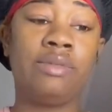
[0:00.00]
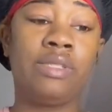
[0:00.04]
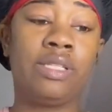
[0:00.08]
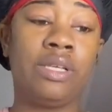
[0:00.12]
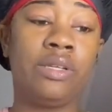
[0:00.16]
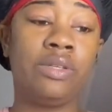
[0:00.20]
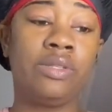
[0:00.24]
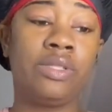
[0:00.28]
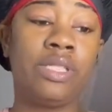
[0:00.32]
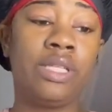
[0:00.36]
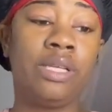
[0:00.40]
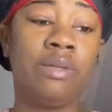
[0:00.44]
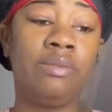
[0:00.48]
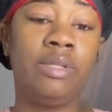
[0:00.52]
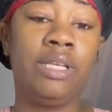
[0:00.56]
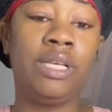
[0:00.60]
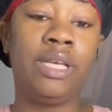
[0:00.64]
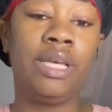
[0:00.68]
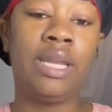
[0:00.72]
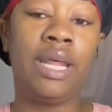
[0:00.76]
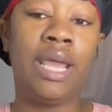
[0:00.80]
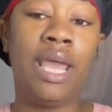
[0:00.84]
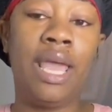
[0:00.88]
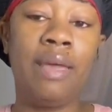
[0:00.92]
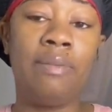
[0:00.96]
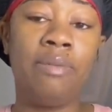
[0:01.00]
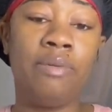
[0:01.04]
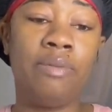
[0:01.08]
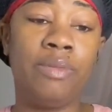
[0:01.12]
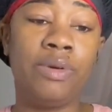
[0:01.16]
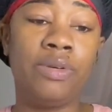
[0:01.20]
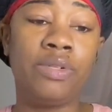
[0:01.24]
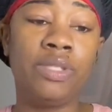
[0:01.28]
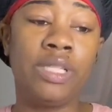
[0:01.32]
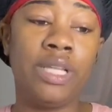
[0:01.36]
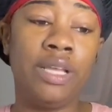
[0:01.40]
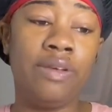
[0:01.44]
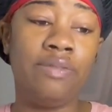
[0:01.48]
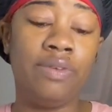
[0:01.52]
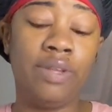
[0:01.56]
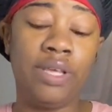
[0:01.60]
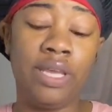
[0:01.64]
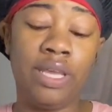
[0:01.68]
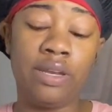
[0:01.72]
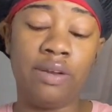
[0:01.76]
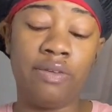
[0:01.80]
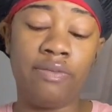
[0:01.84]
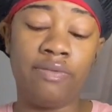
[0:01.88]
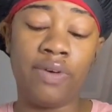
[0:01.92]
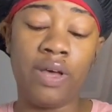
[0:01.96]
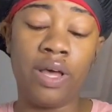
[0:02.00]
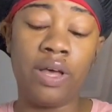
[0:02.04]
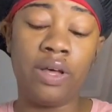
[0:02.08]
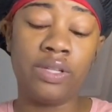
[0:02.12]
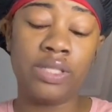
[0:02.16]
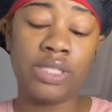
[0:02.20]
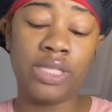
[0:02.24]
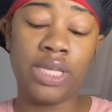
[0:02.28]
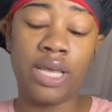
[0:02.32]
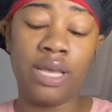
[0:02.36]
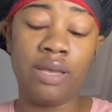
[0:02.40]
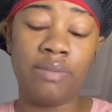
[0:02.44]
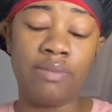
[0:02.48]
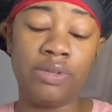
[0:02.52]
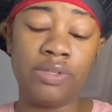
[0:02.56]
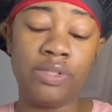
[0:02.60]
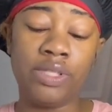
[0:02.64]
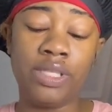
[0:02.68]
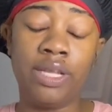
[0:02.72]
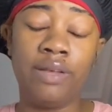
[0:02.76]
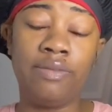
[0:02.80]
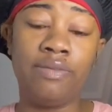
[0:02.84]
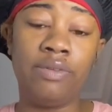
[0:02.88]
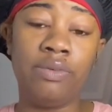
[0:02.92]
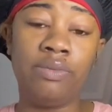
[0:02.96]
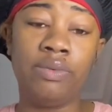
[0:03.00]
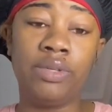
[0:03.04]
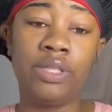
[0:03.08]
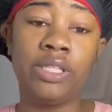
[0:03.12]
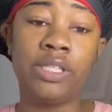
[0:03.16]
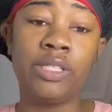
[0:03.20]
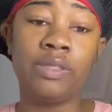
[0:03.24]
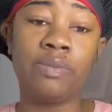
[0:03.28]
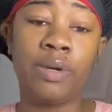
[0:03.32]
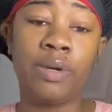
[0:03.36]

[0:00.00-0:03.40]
So something could have happened most definitely in the fall time, most definitely with this